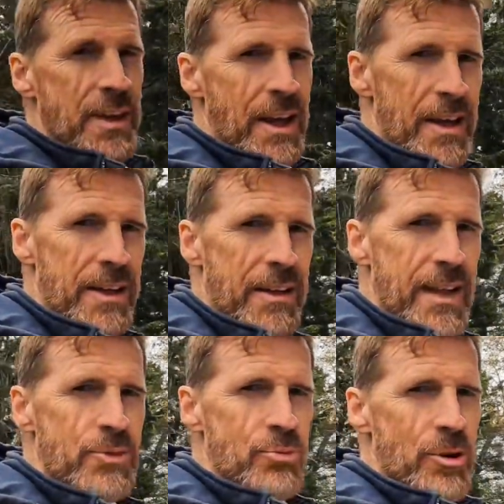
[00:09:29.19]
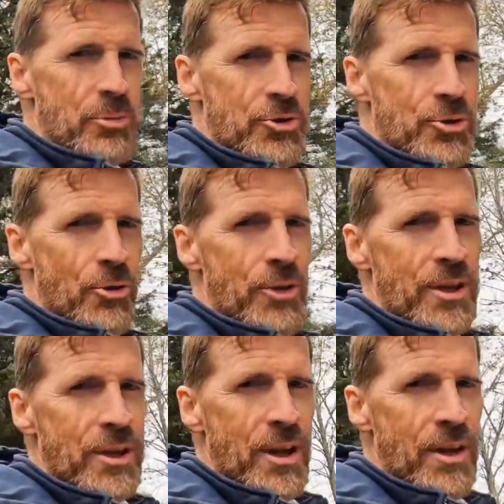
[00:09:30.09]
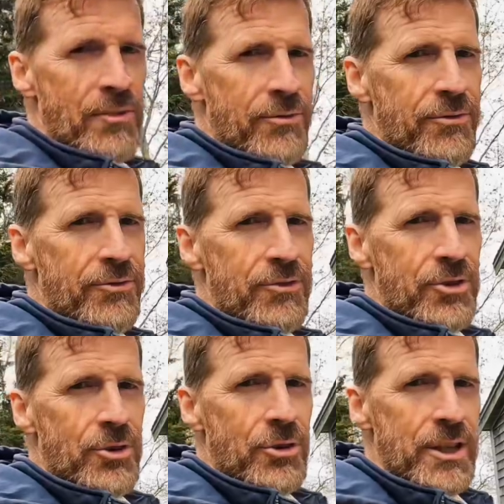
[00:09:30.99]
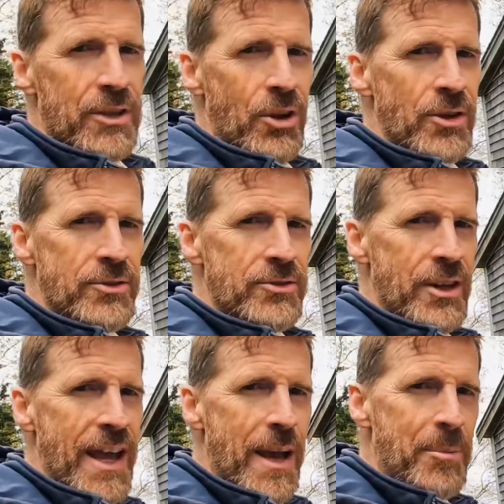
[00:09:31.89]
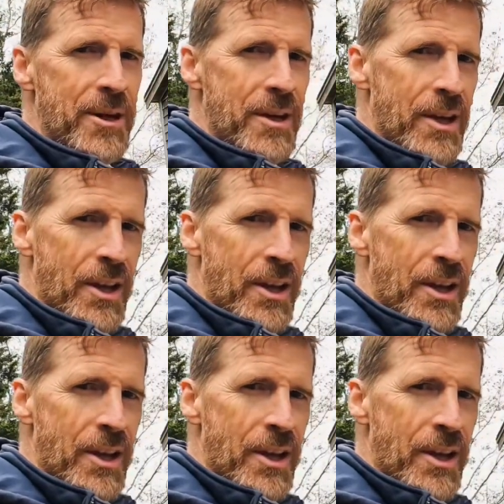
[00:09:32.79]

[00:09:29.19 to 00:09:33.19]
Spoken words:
and that's where a majority of your heat loss is going to happen.